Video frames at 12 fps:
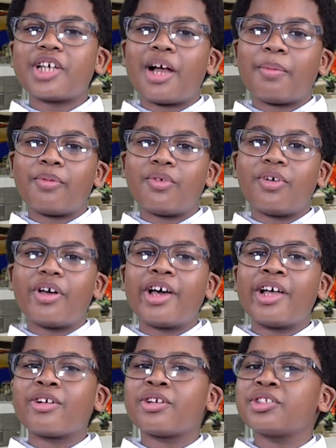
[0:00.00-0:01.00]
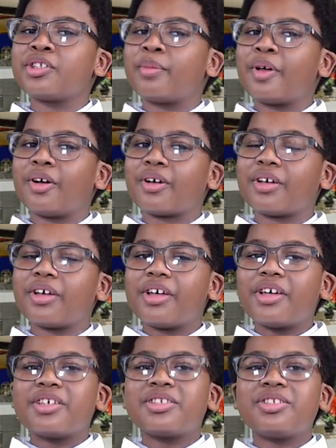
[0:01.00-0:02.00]
apple, and your cheese and milk.
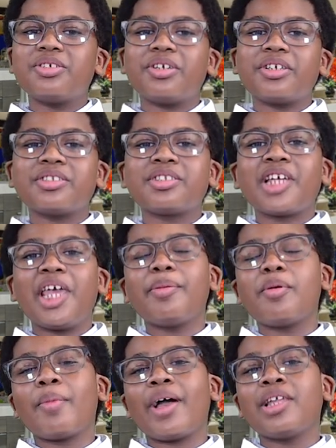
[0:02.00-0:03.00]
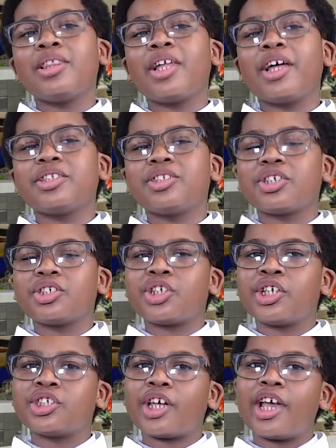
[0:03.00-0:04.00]
Students, keep in mind lunch can
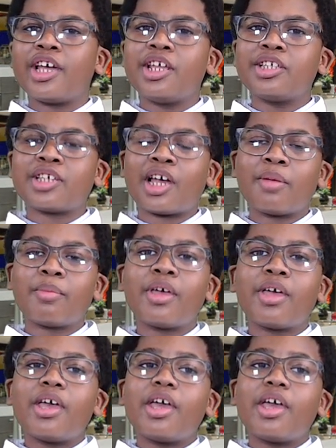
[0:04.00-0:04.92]
change at any time,